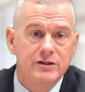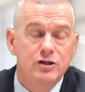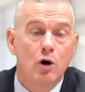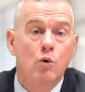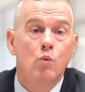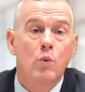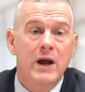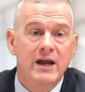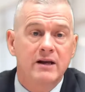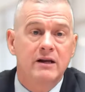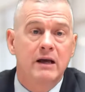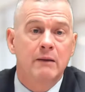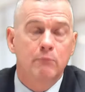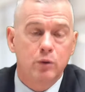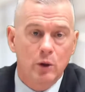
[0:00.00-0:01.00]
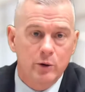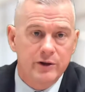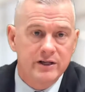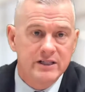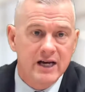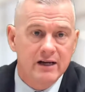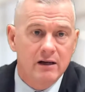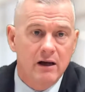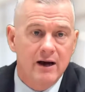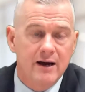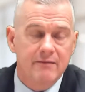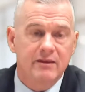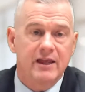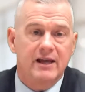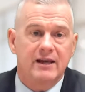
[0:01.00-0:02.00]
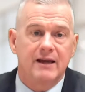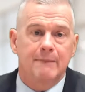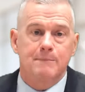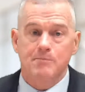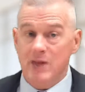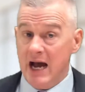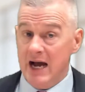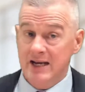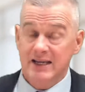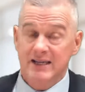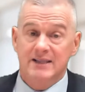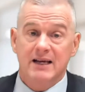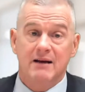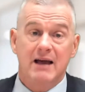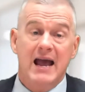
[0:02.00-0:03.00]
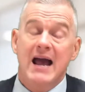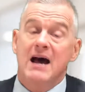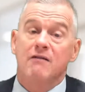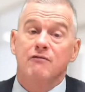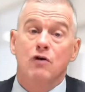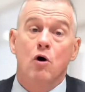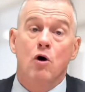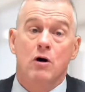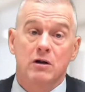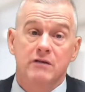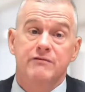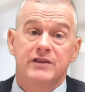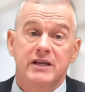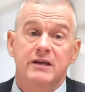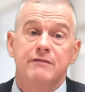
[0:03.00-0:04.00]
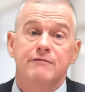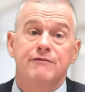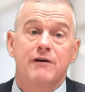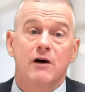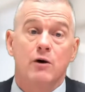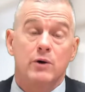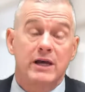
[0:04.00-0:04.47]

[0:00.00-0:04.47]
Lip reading: Don't wait and blow the deadline thinking, I need to have all of the info.